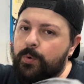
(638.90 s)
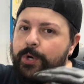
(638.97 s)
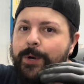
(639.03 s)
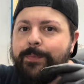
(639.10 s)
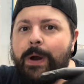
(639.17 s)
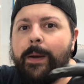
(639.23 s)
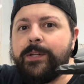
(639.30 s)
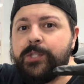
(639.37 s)
going
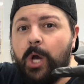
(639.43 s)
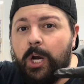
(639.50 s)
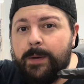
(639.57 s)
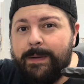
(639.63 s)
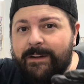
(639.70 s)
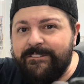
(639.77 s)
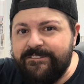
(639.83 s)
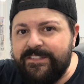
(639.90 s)
to probably talk
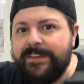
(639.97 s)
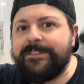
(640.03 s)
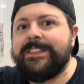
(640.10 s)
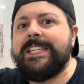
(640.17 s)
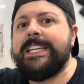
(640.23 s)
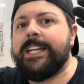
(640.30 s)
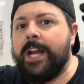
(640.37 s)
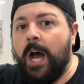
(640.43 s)
about
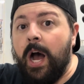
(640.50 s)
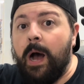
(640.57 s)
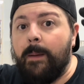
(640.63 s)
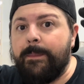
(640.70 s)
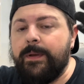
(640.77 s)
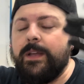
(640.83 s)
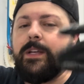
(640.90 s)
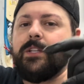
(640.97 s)
50 and
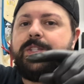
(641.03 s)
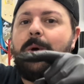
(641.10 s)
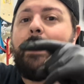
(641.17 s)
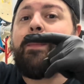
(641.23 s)
up. So I'm